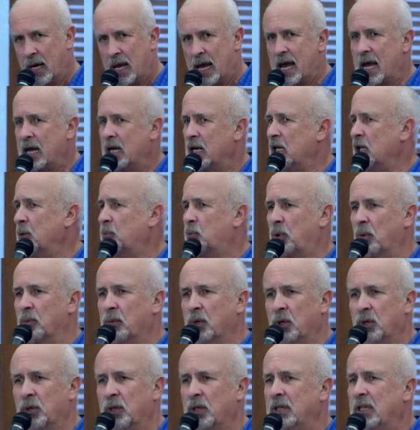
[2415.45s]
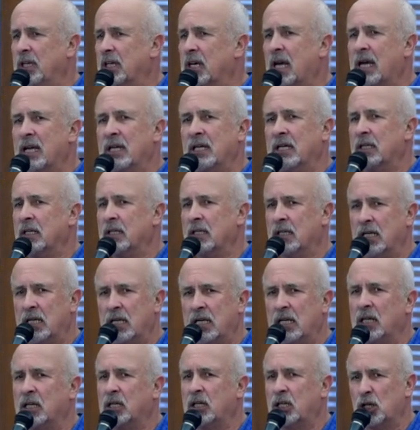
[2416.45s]
And he promoted the idea that
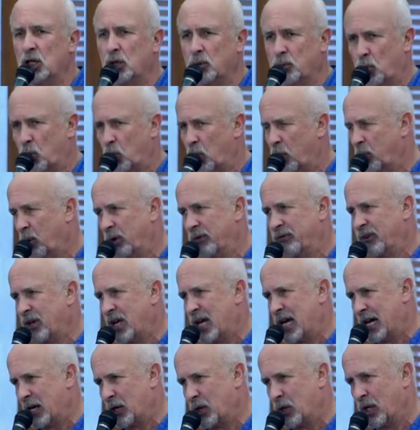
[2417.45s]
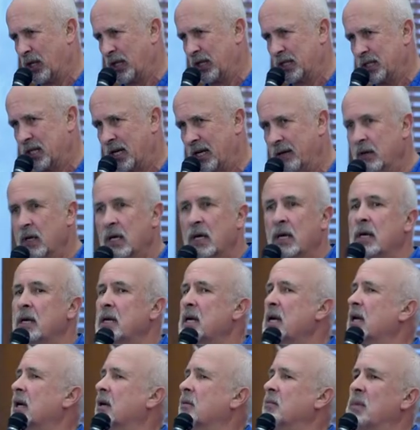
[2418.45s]
he and Gilmore were flying all the time.
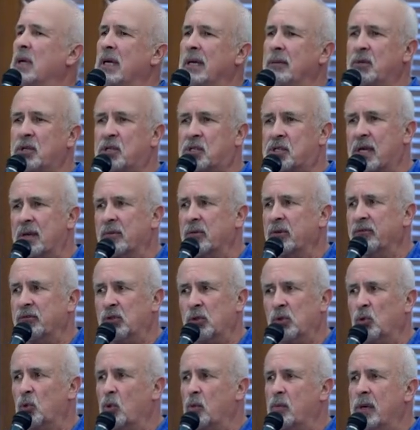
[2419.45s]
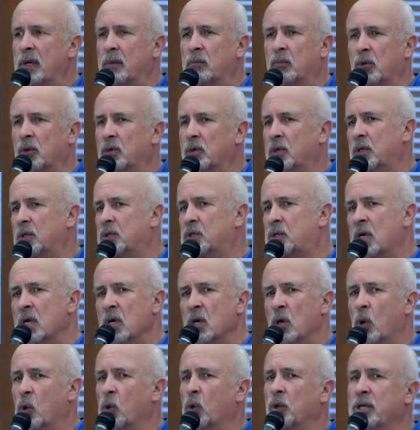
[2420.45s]
Now, maybe some of you remember
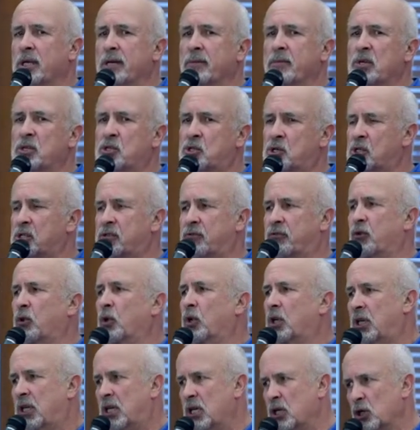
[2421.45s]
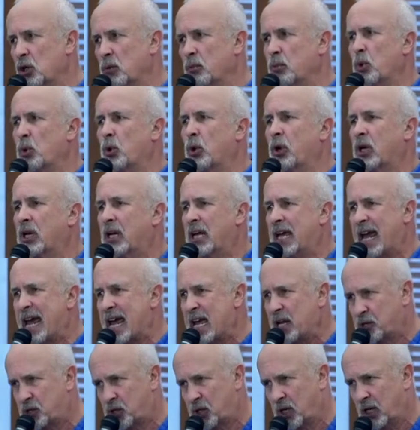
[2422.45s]
those old images for Gilmore
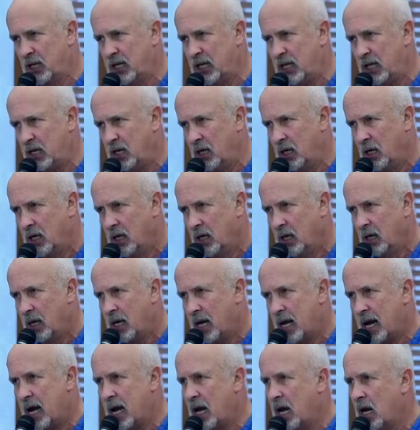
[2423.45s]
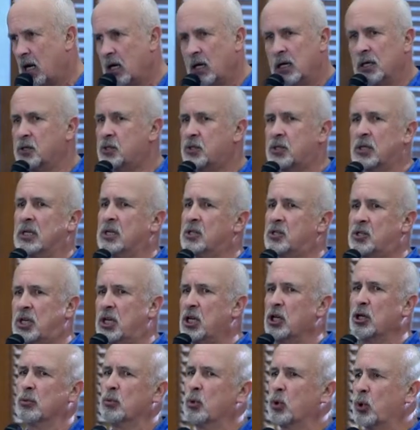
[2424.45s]
gasoline and it's it's
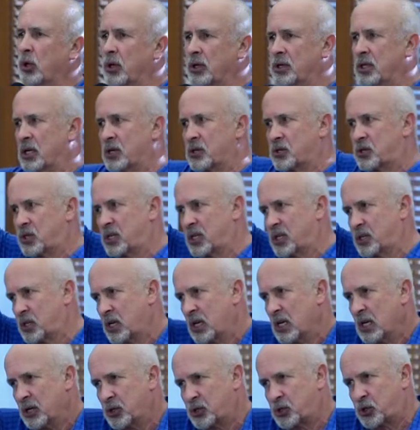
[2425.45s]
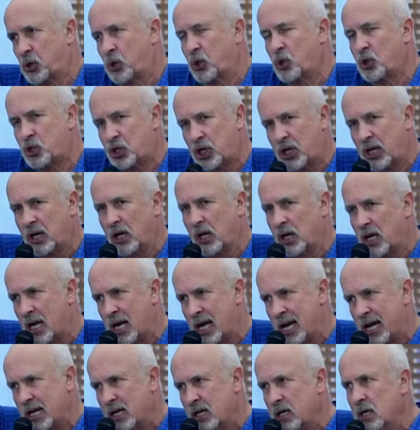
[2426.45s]
Gilmore, and there's this surging
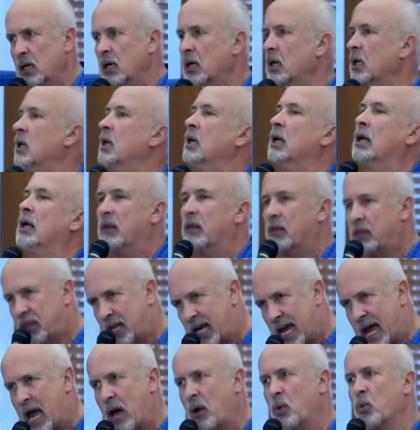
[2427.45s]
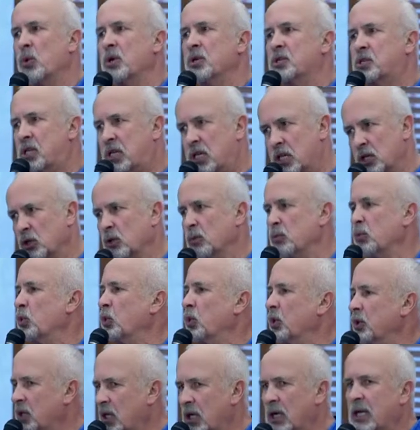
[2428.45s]
lion. That was
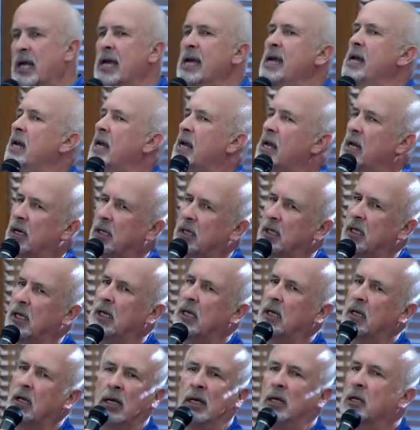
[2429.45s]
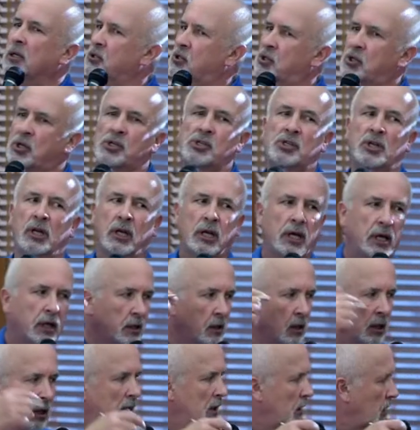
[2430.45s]
Gilmore the lion, and again, just
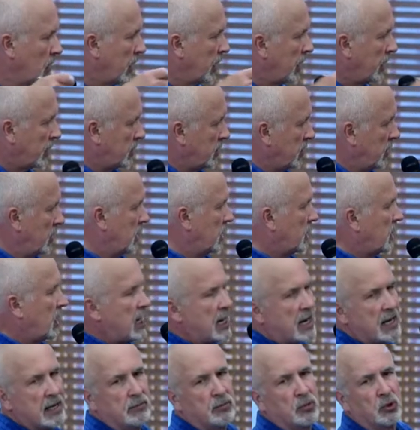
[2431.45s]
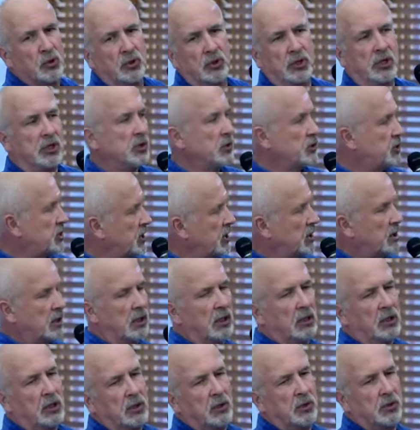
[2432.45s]
like like a uh, camel
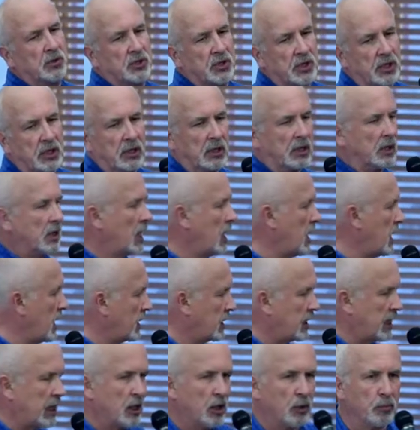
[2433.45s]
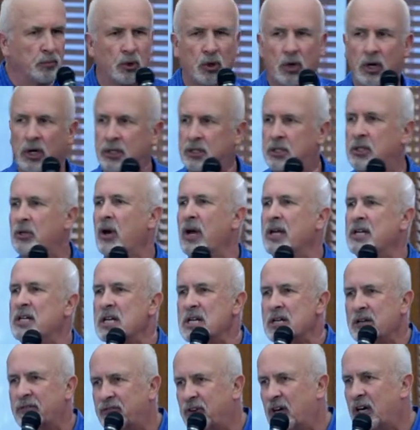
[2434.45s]
using using uh, to
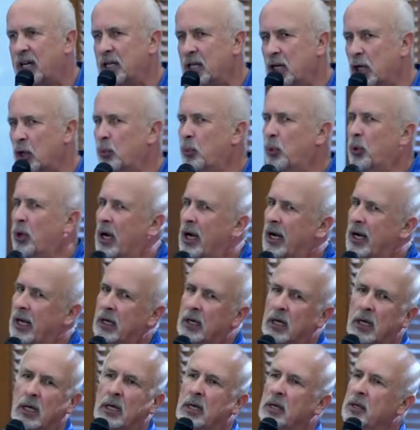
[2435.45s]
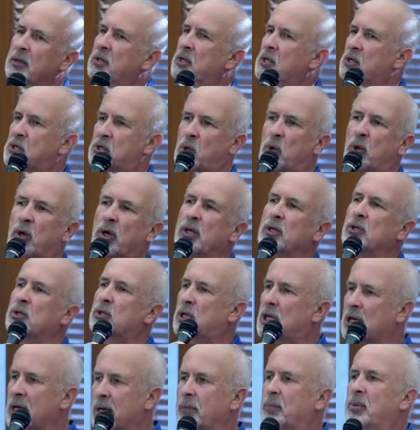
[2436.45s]
identify their product, this oil
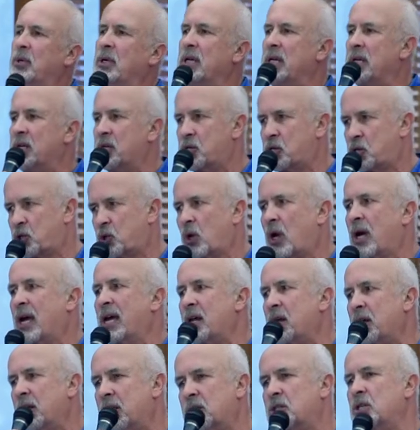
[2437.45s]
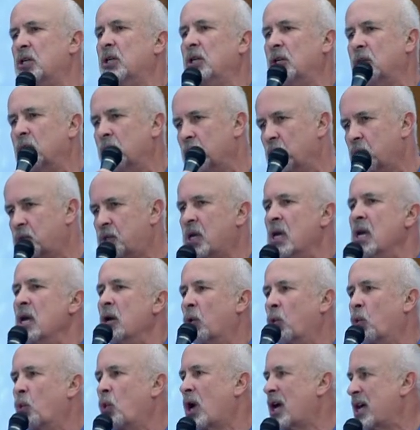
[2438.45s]
company is trying to use
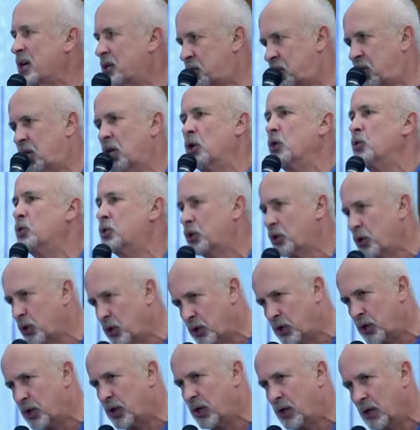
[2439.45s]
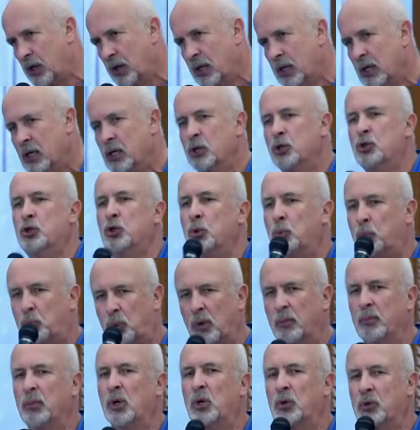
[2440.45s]
Roscoe Turner to
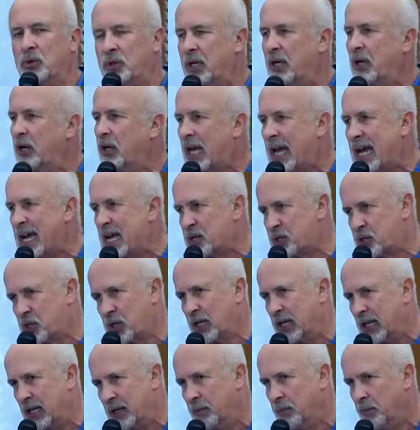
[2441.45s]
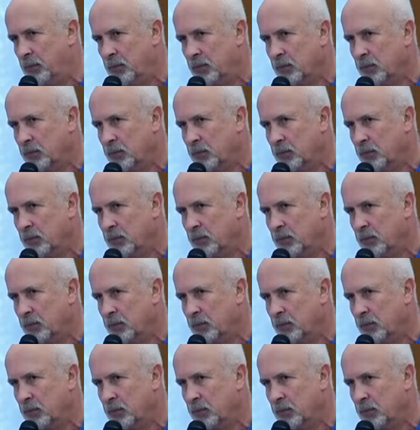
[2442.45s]
promote their gasoline.